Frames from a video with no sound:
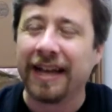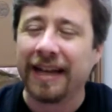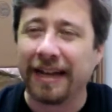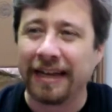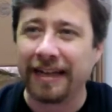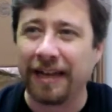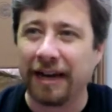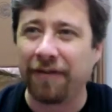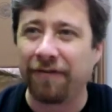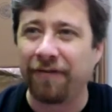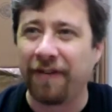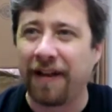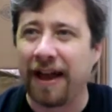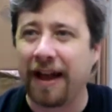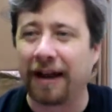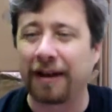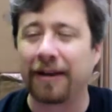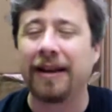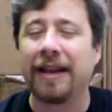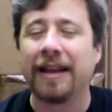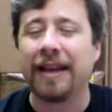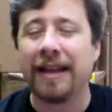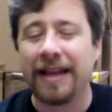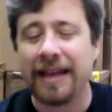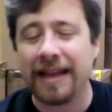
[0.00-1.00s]
and in fact,
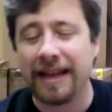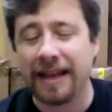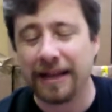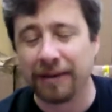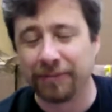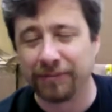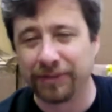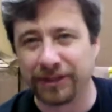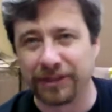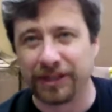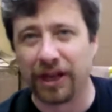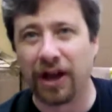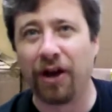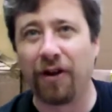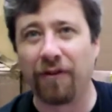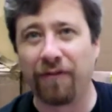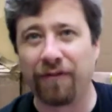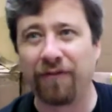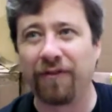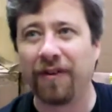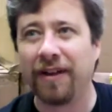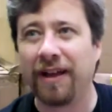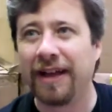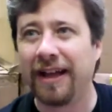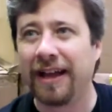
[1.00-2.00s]
he
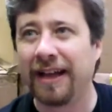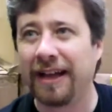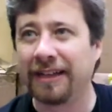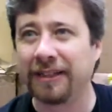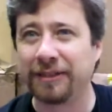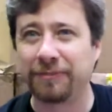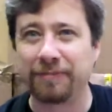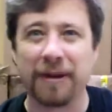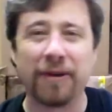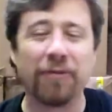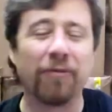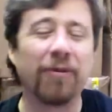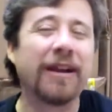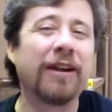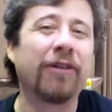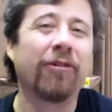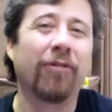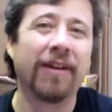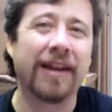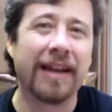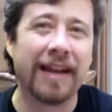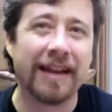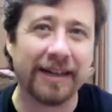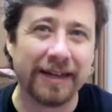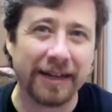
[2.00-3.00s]
himself has been
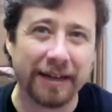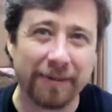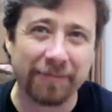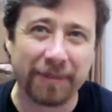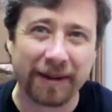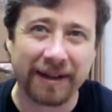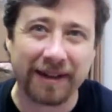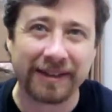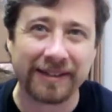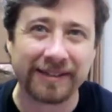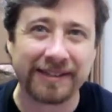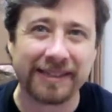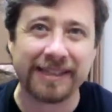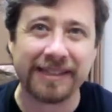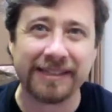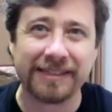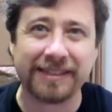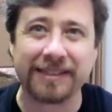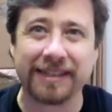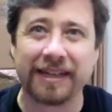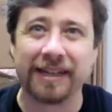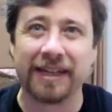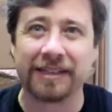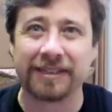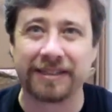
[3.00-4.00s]
recreated because
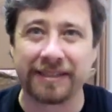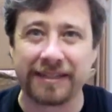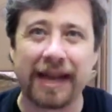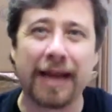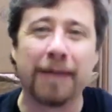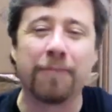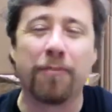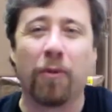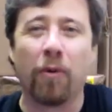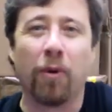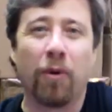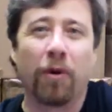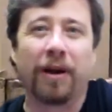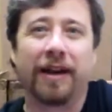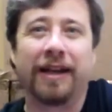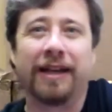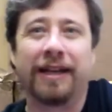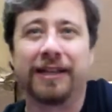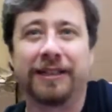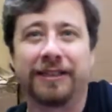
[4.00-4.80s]
he's a cyborg.